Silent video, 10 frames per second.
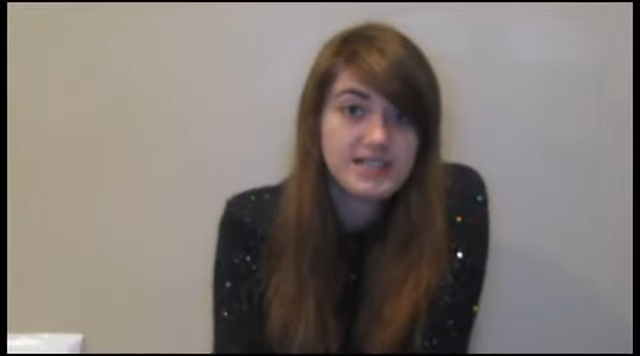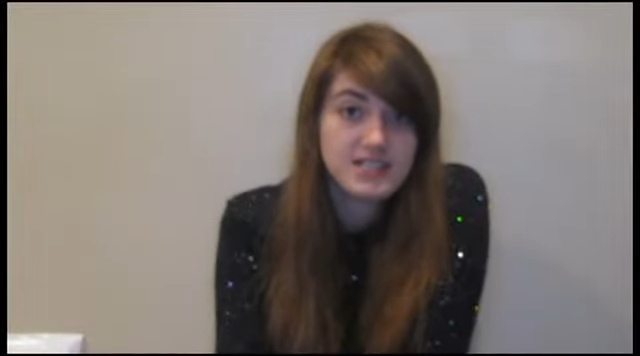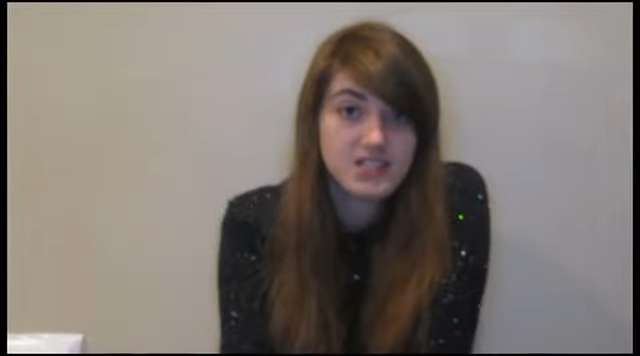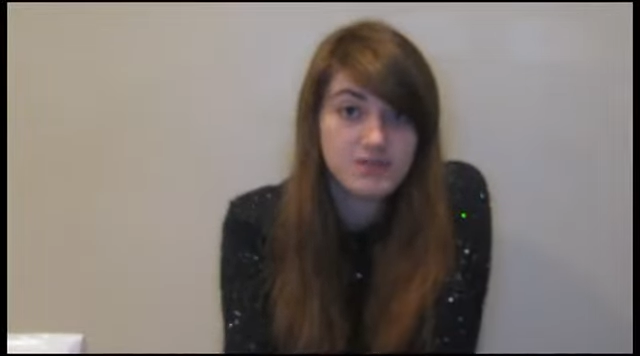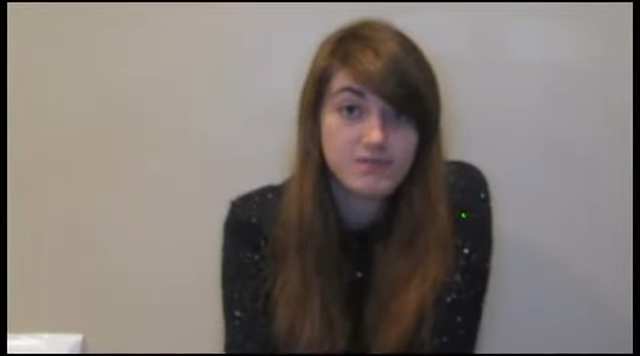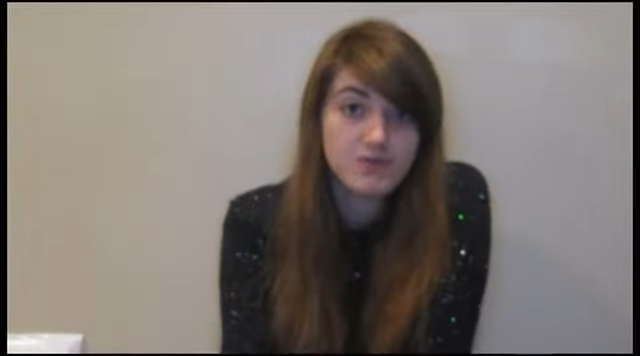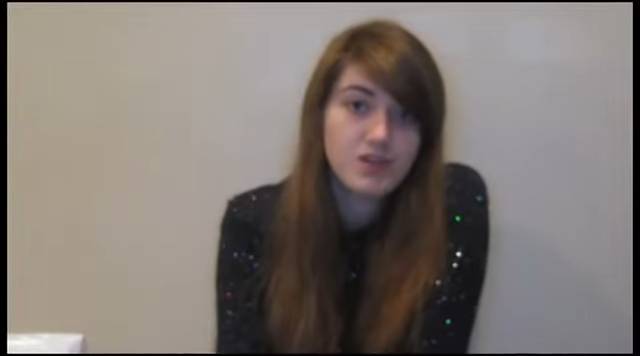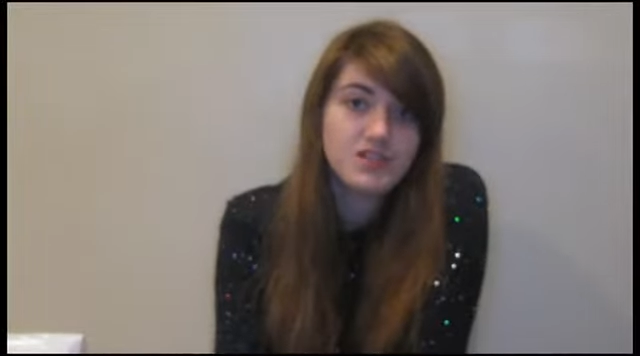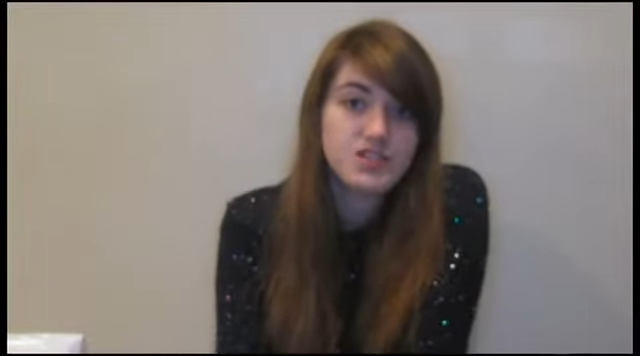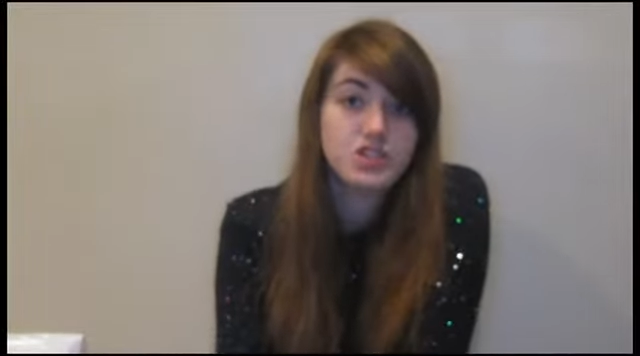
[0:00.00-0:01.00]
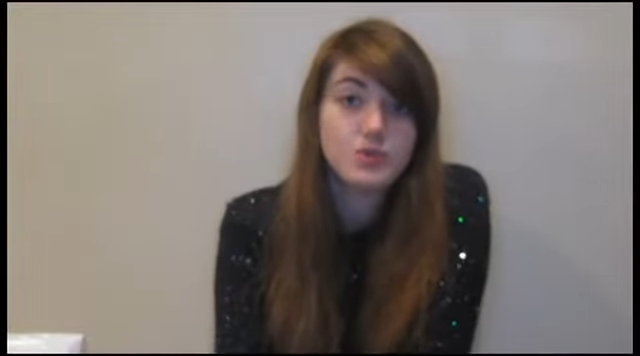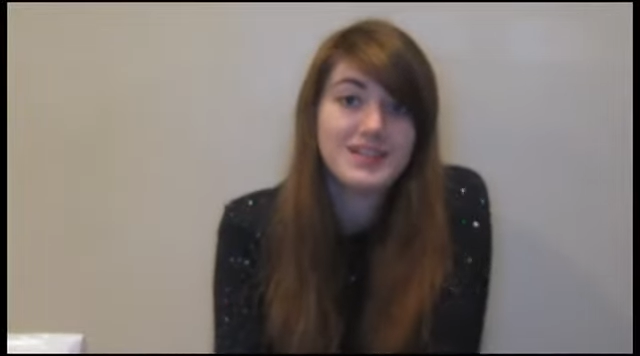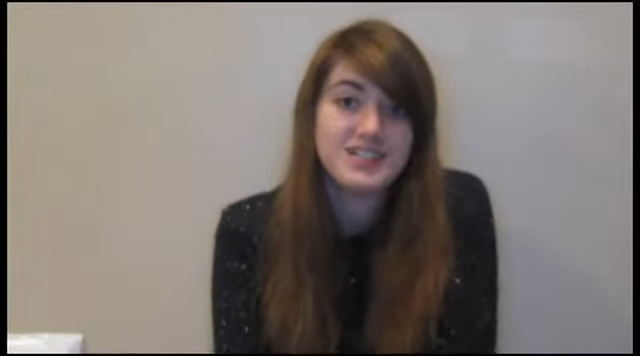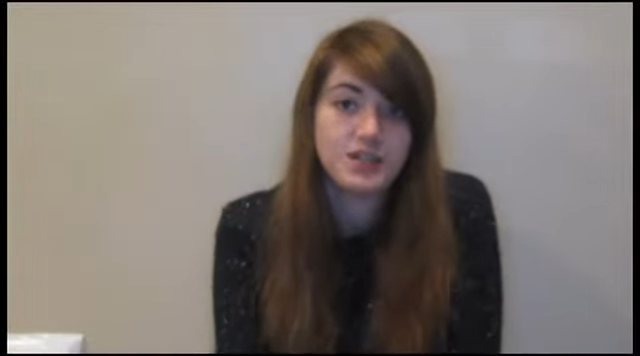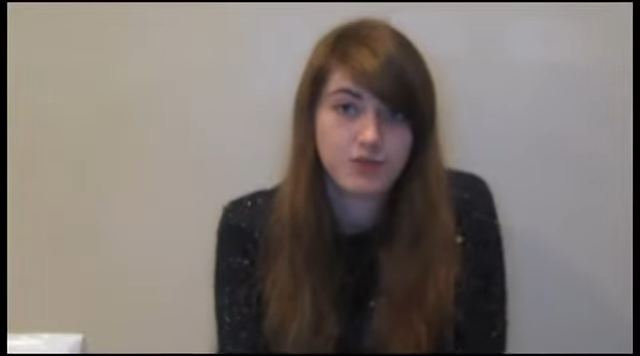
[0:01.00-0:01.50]
system runs at
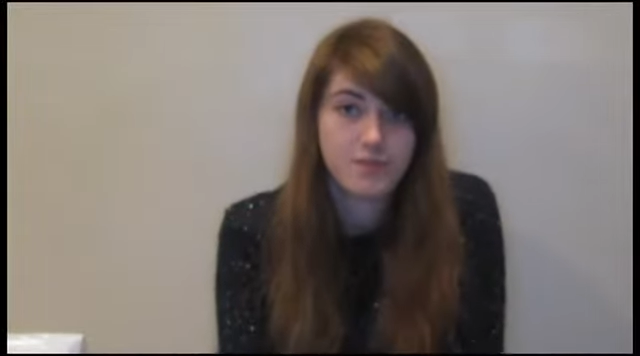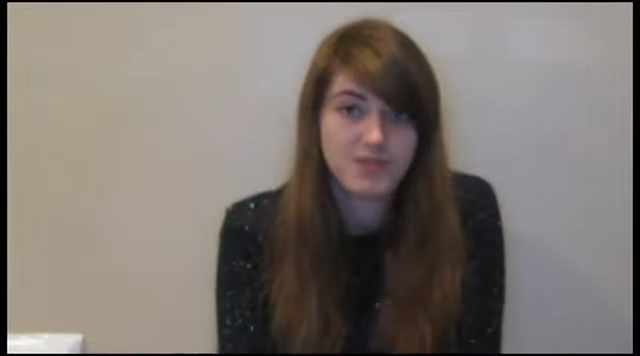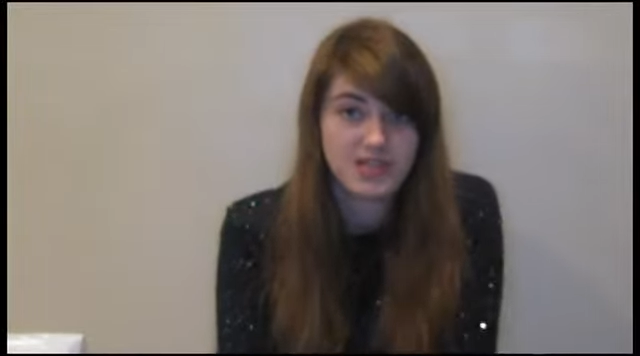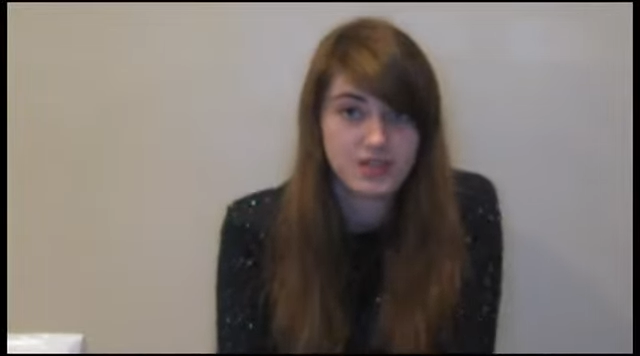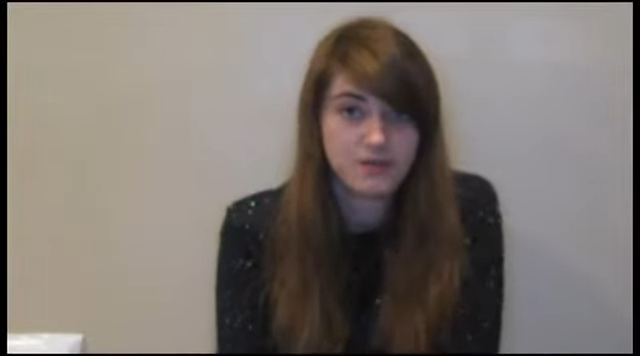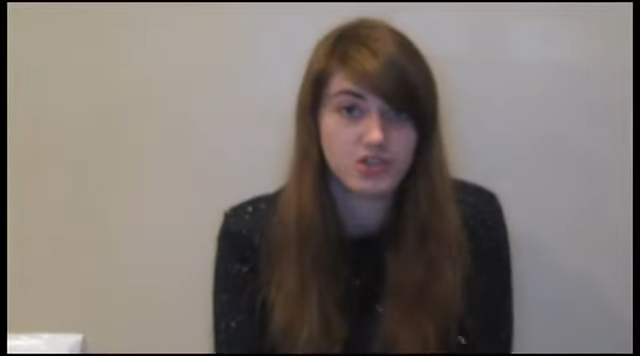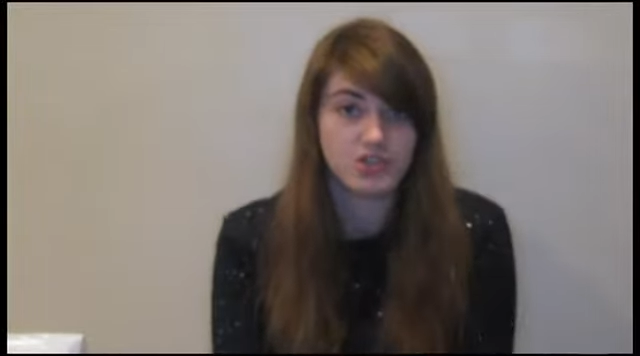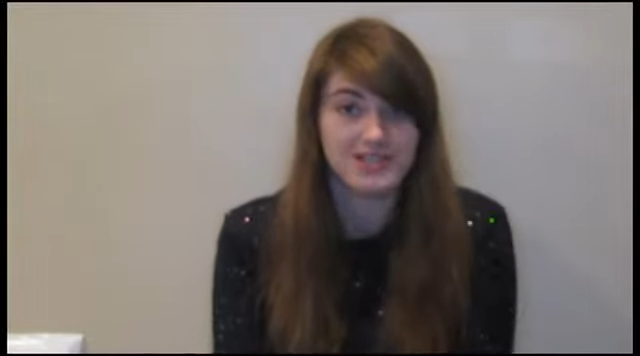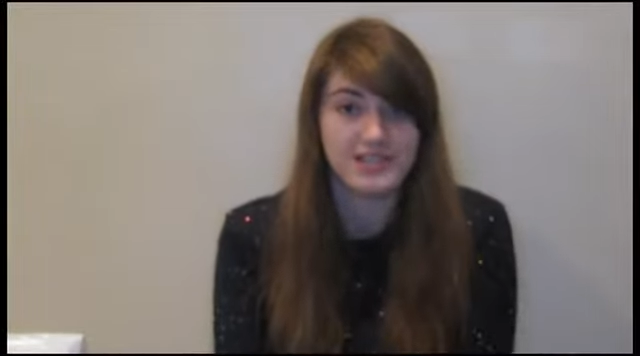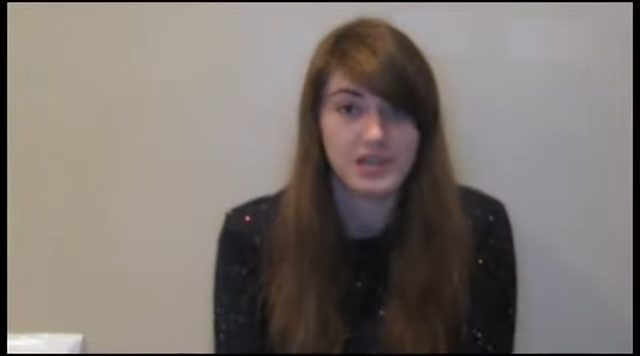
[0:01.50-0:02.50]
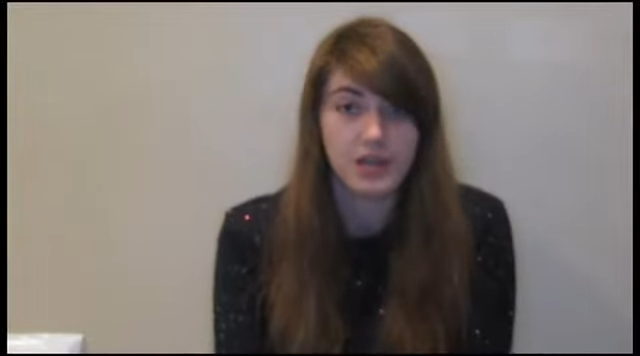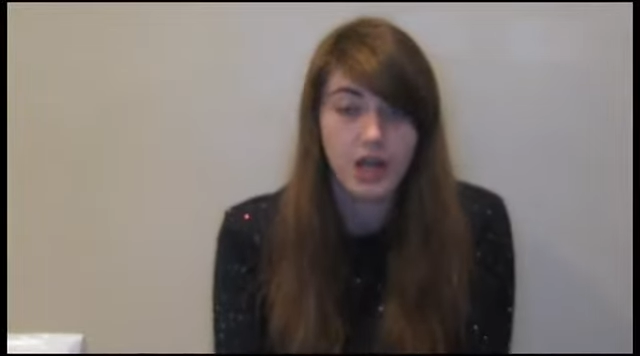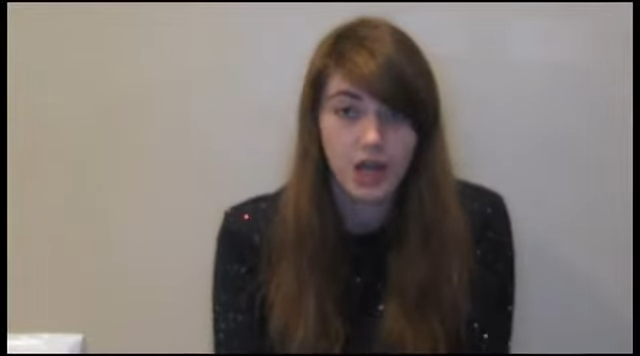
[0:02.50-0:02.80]
23% efficiency